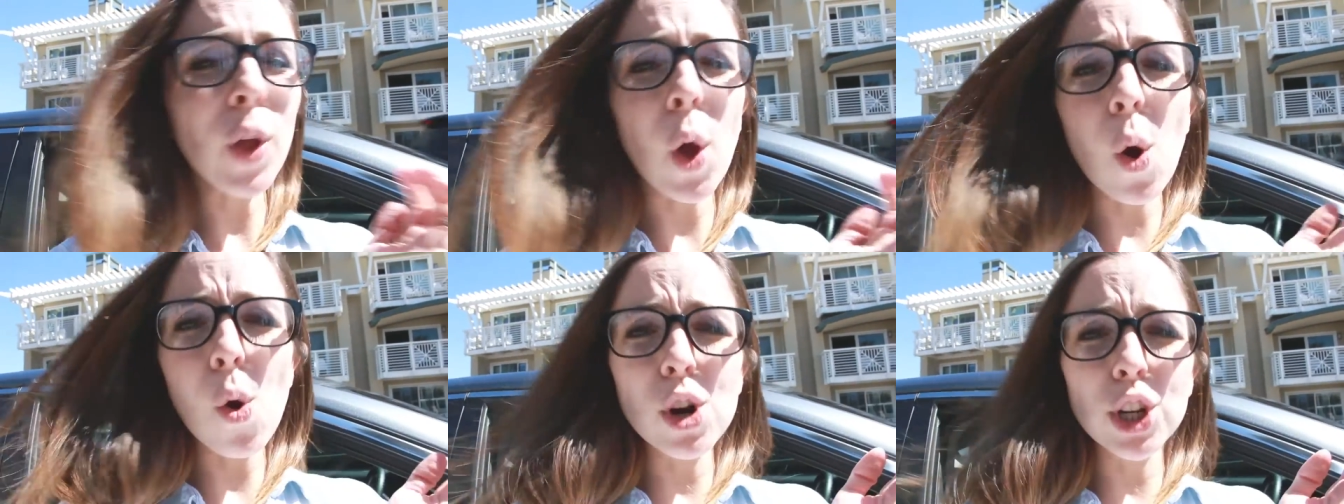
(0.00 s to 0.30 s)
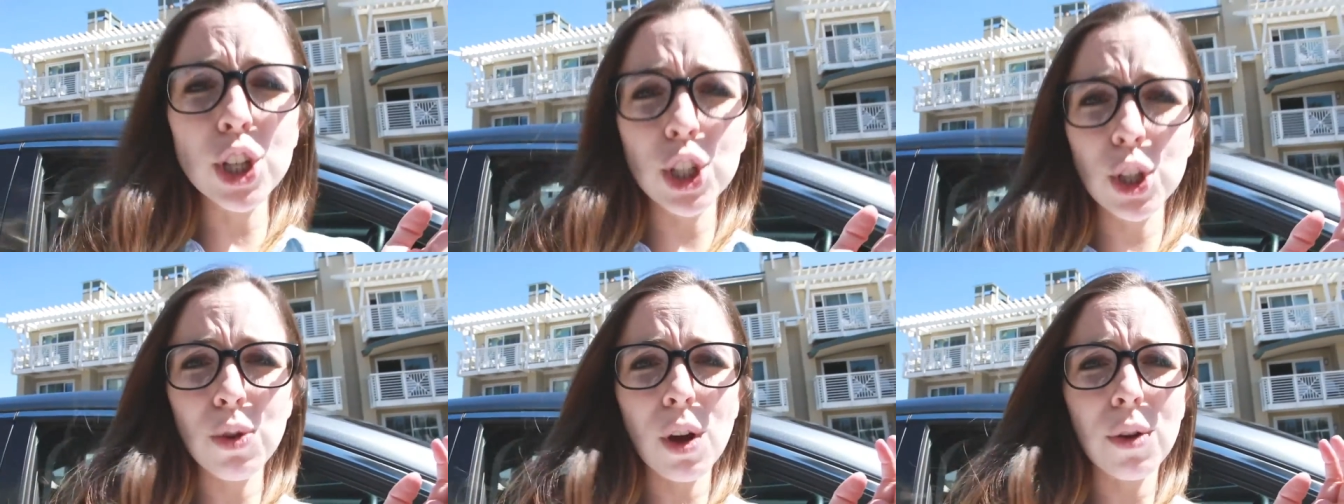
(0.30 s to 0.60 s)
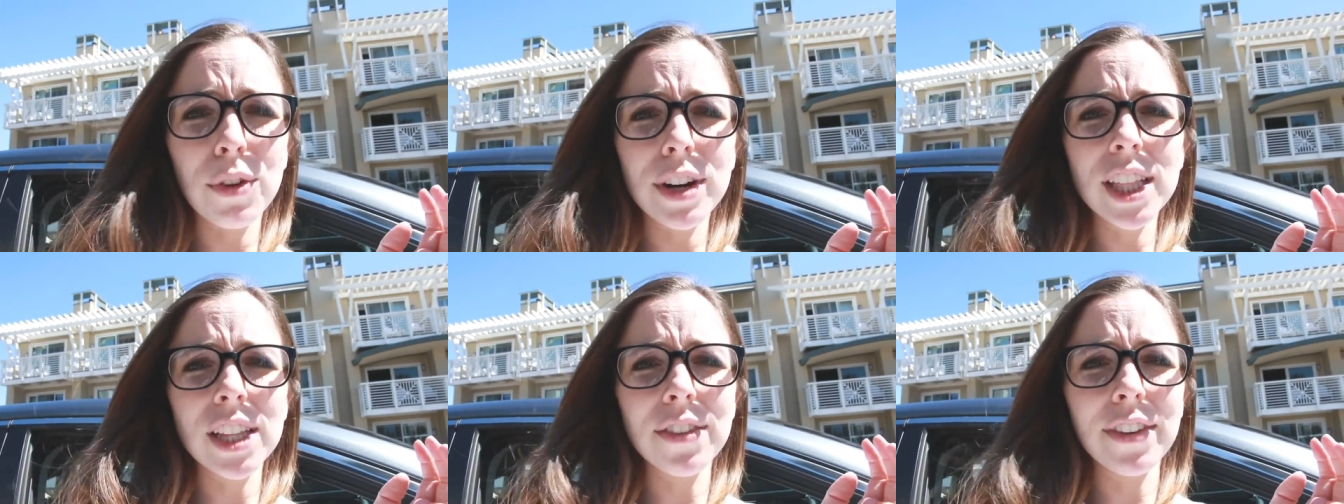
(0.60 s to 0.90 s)
Or do you
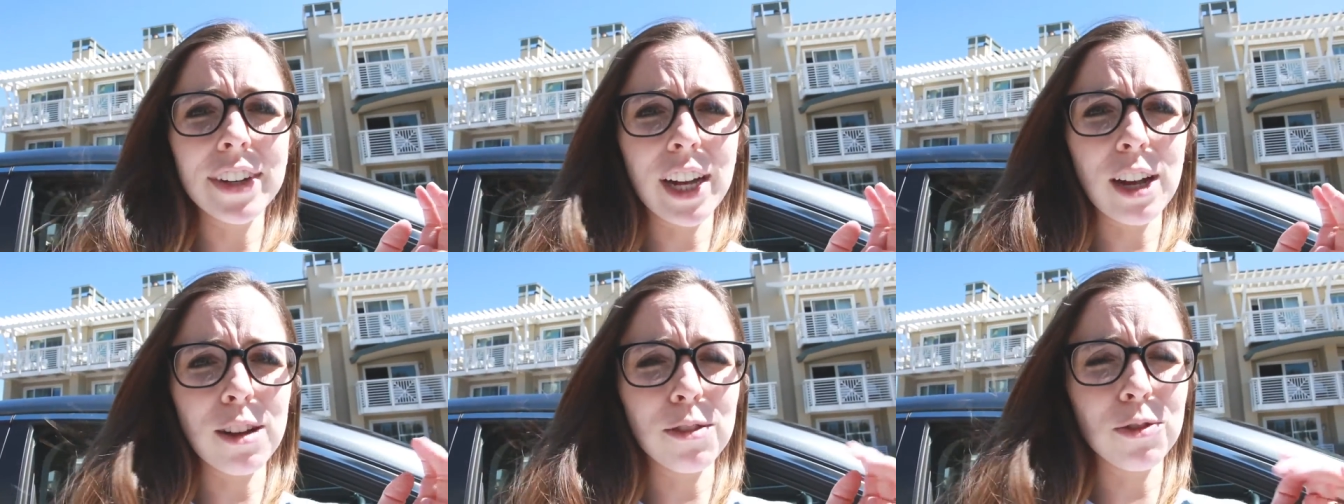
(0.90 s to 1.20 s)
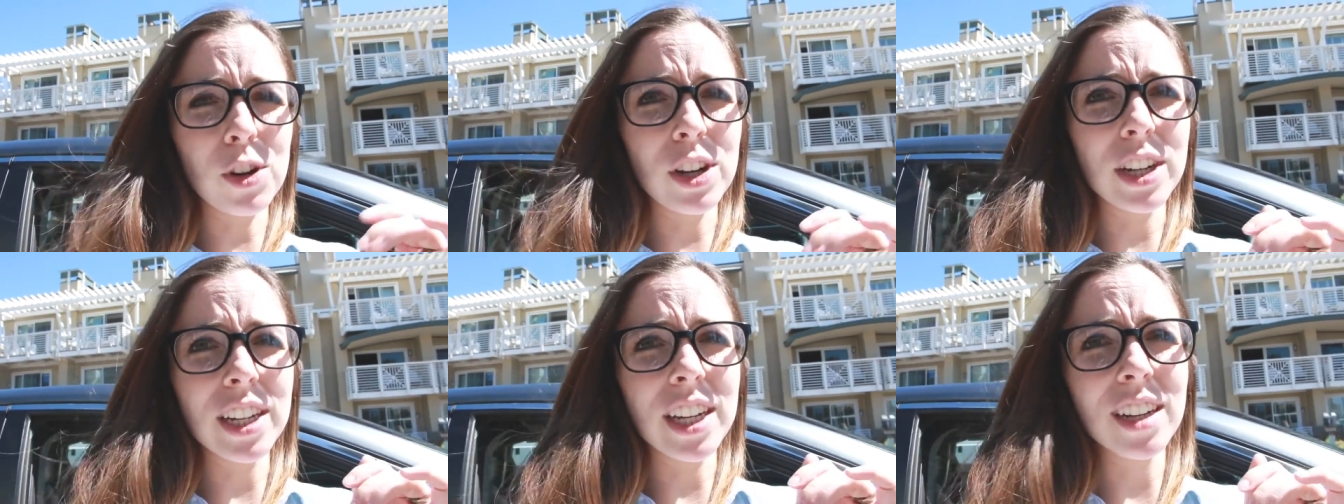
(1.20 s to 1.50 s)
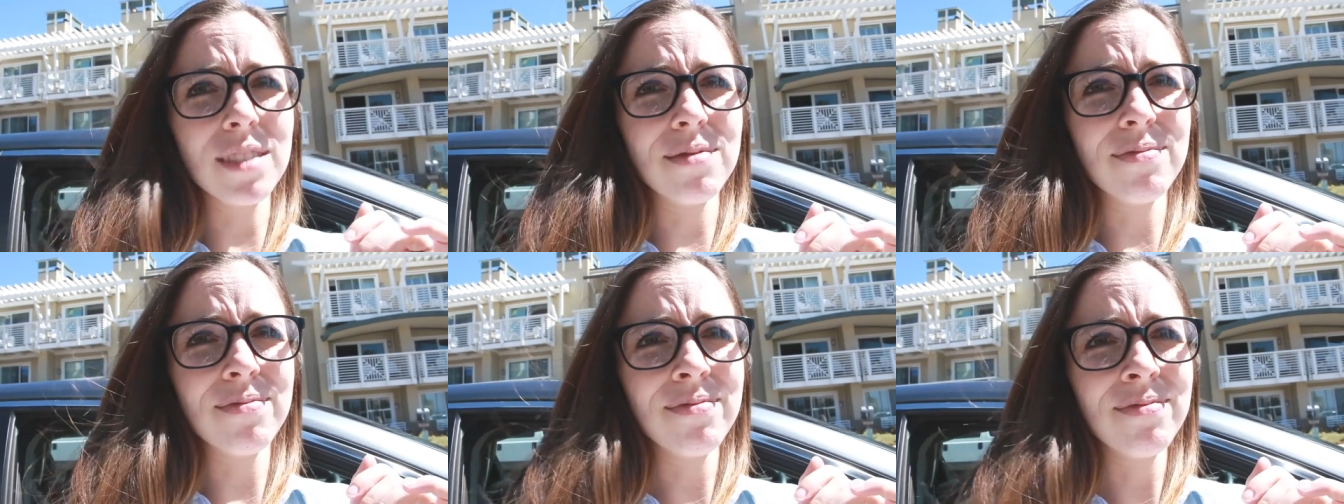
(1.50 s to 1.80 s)
already live in
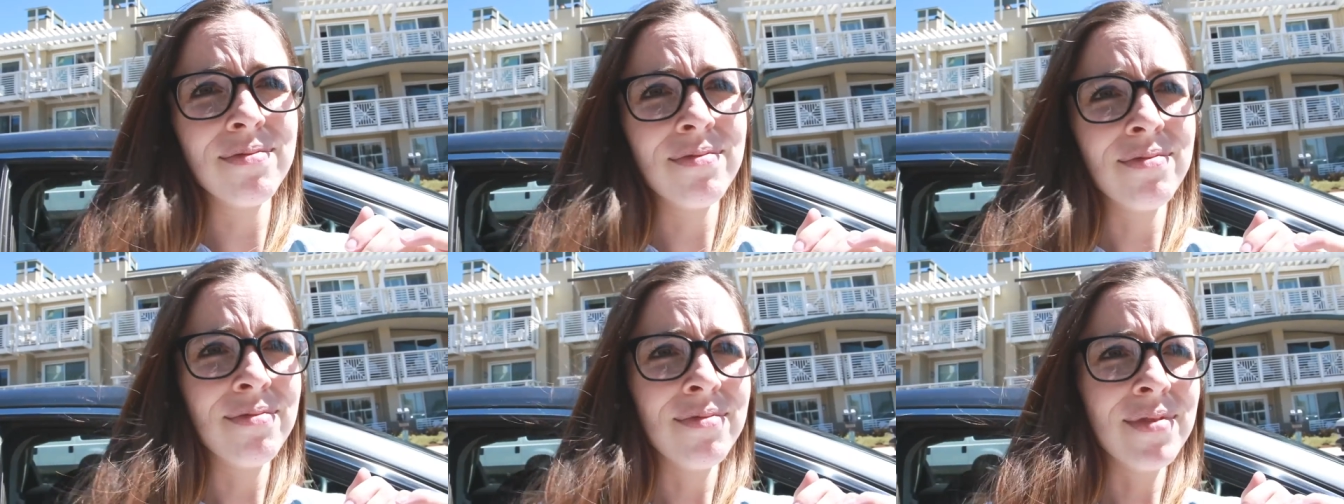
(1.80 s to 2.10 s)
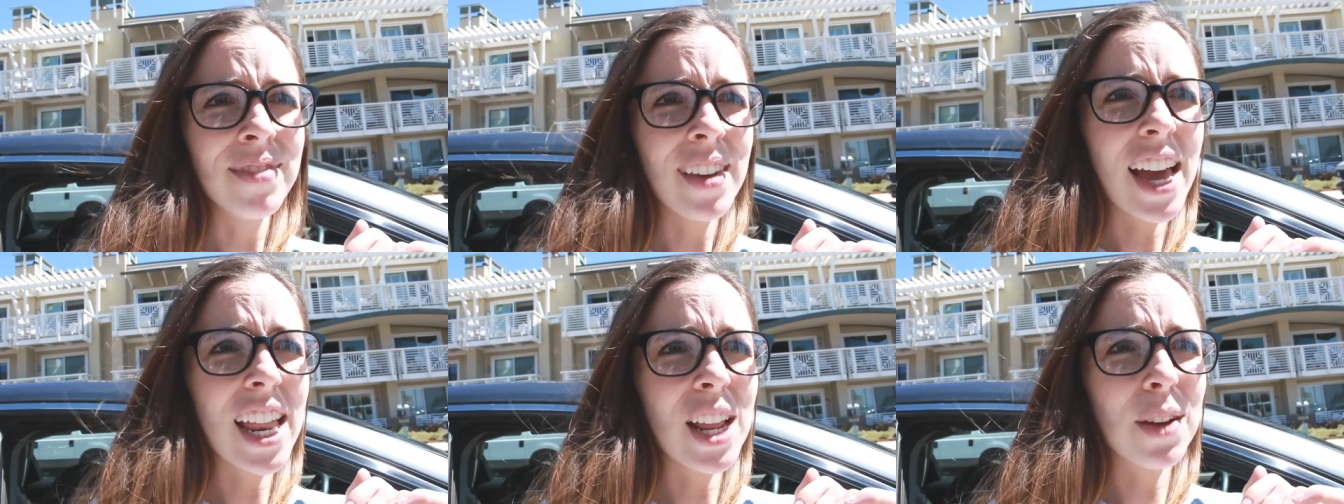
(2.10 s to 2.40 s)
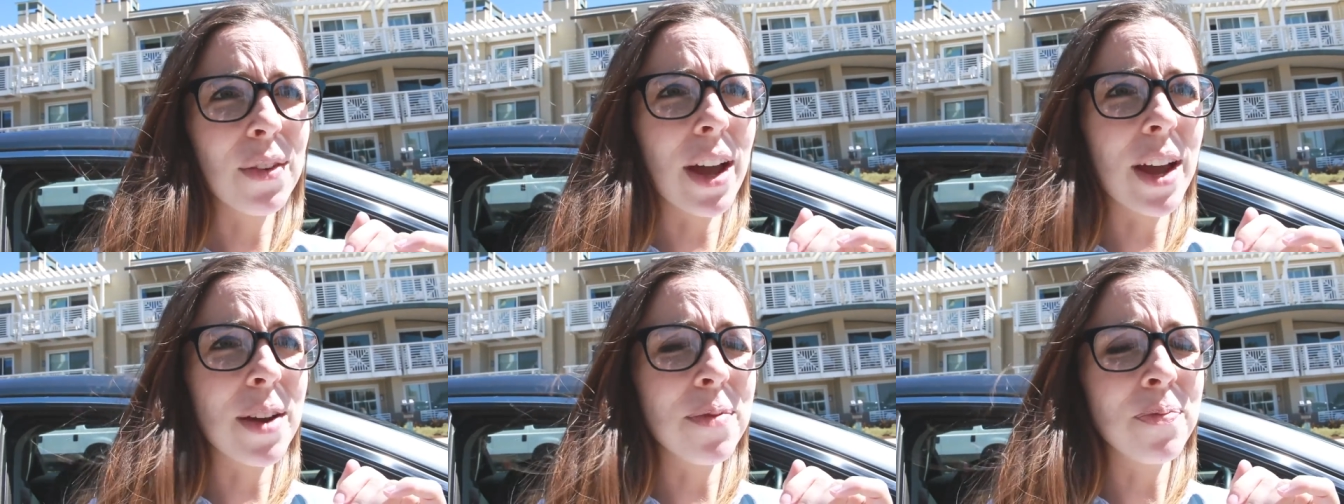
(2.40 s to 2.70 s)
California?
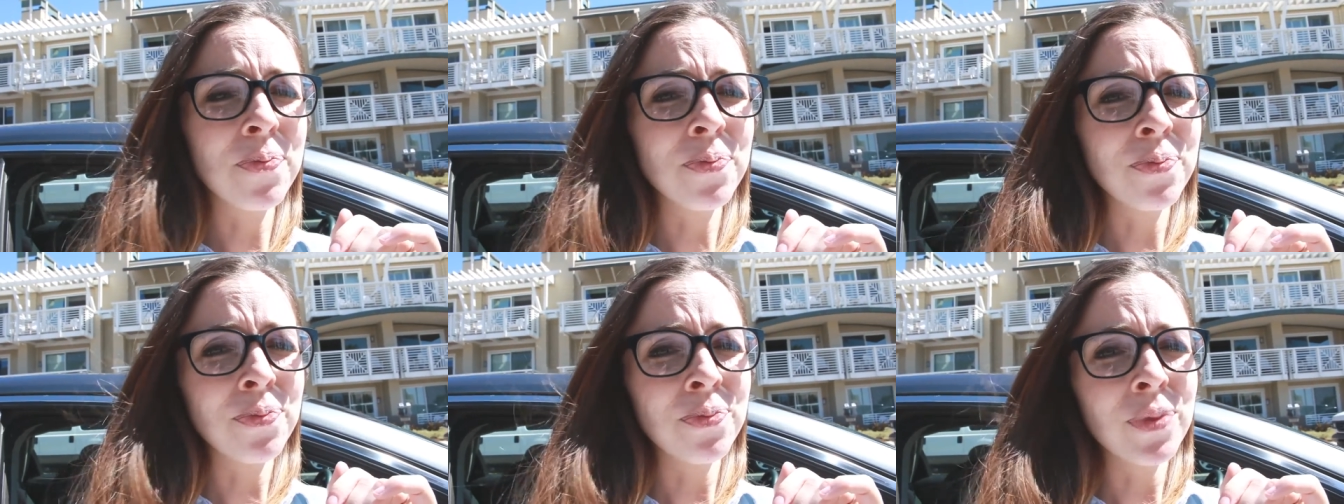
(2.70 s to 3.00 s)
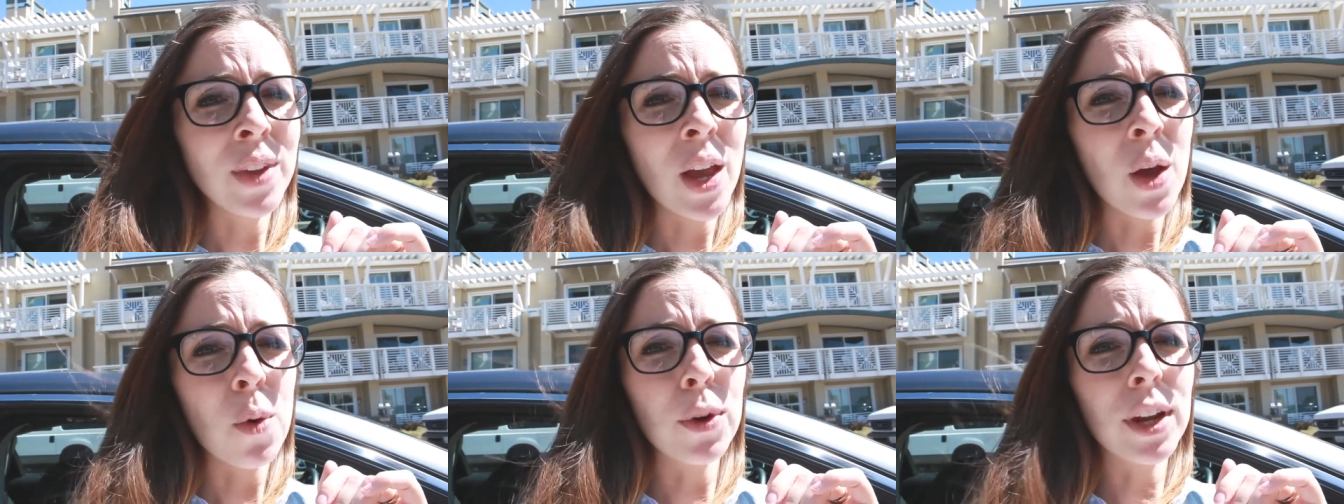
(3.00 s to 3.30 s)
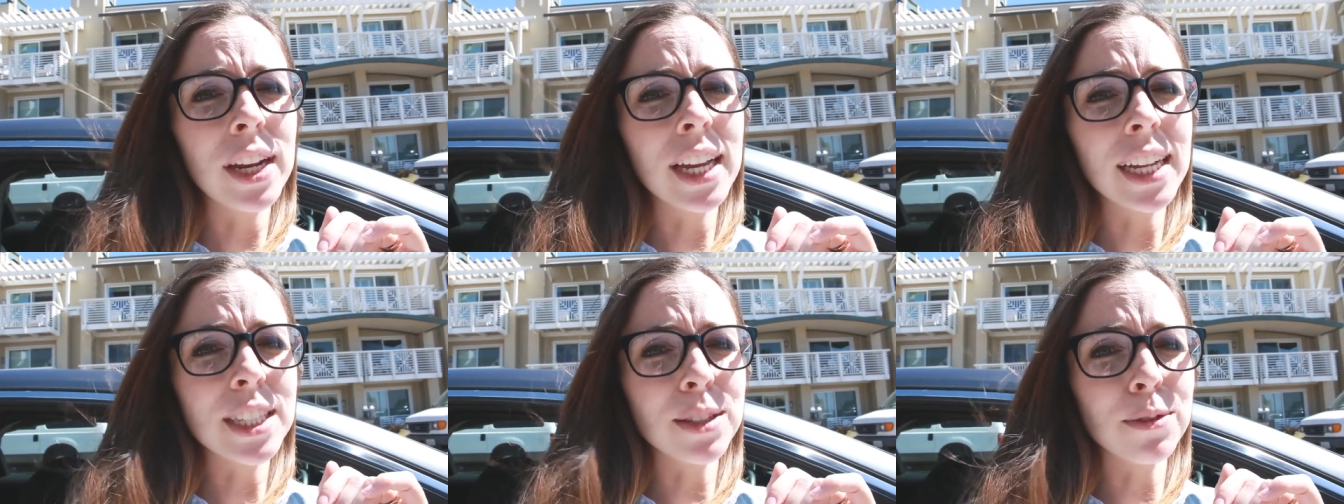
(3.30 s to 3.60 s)
Anyway, we're
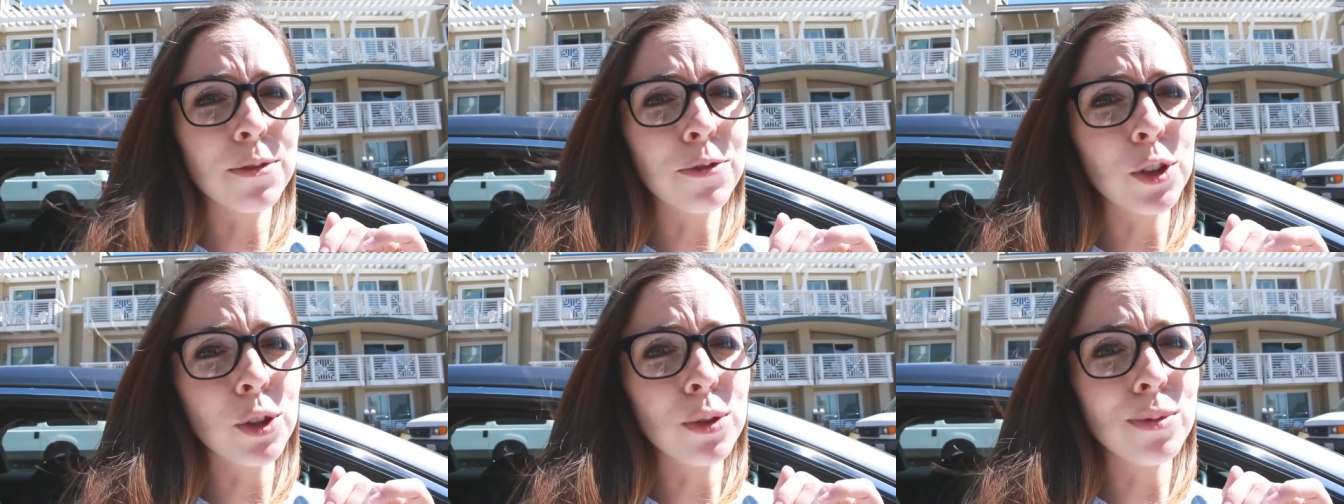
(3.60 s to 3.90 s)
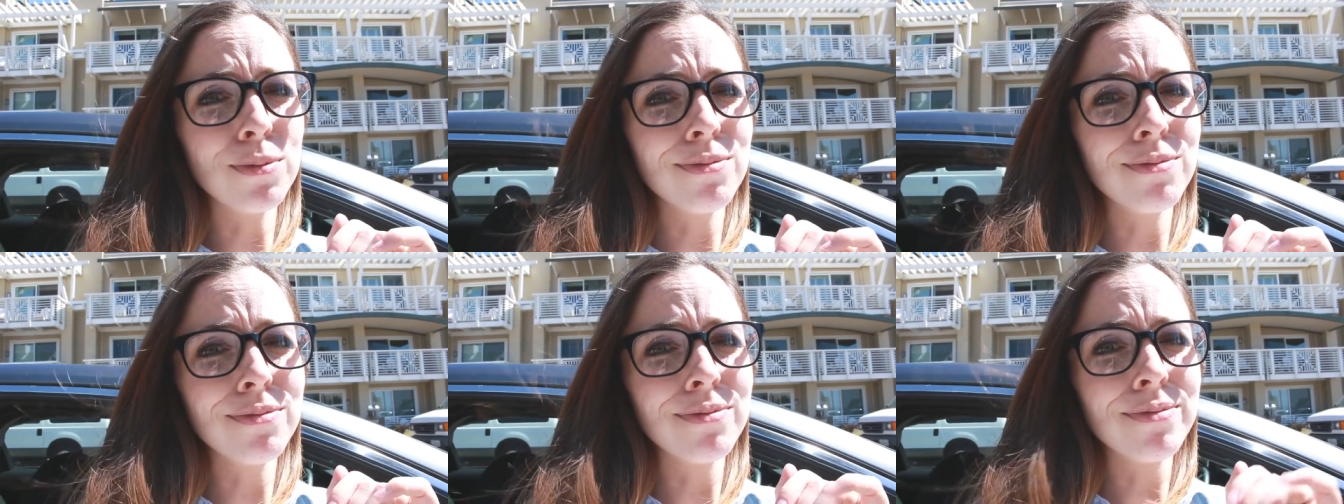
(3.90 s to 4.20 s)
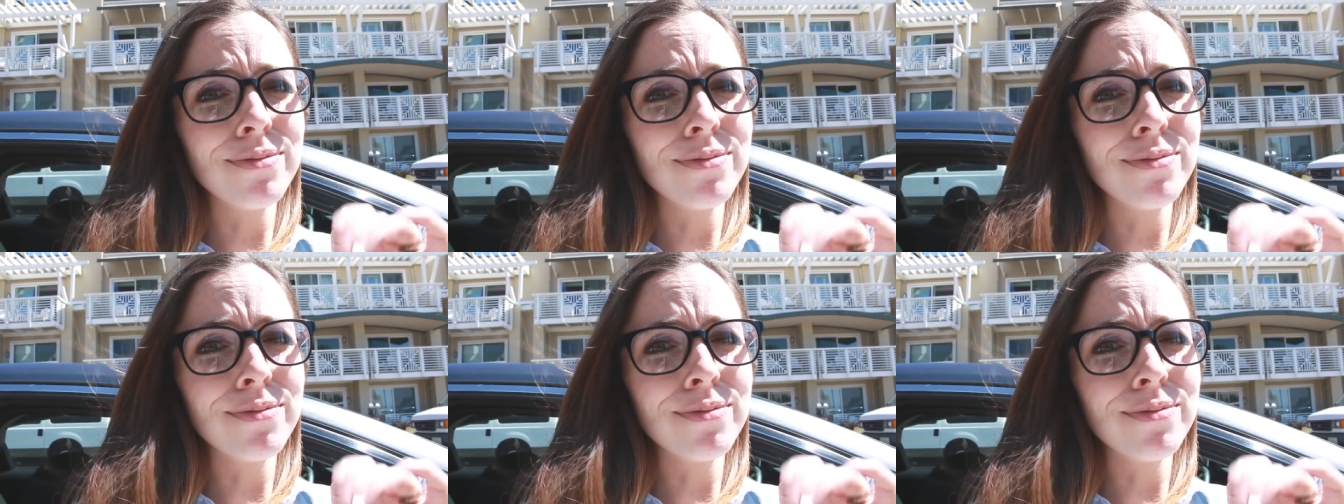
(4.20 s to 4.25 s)
gonna get some food.